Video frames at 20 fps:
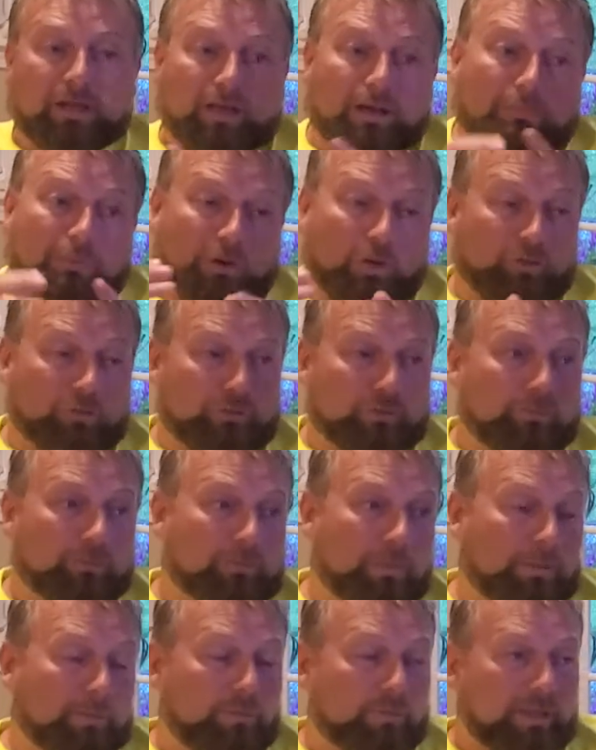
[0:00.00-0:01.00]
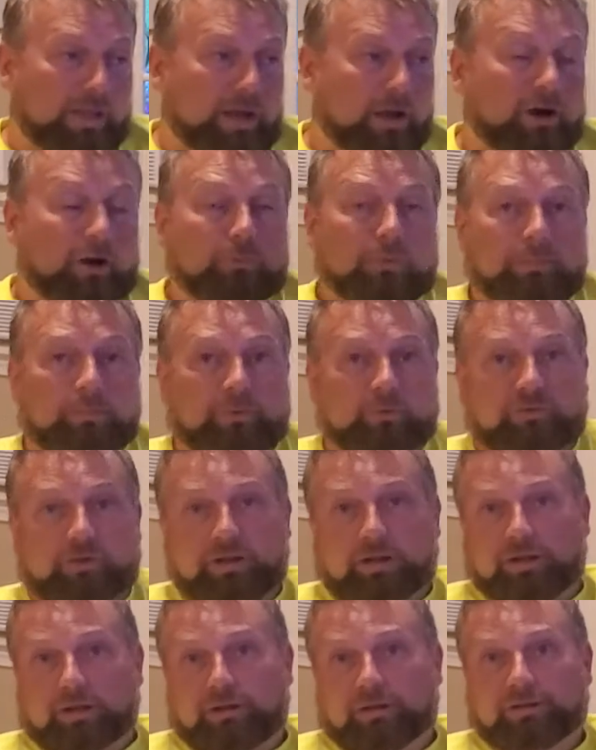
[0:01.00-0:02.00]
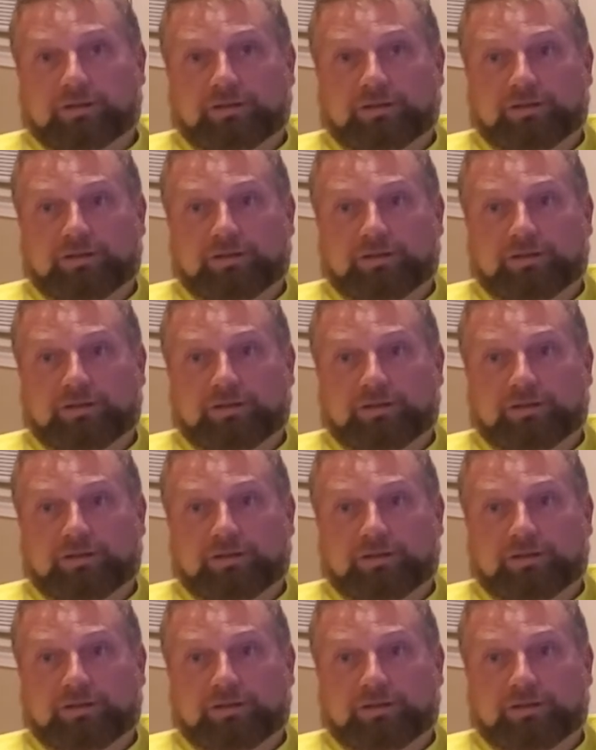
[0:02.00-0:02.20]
But also remember, they are representing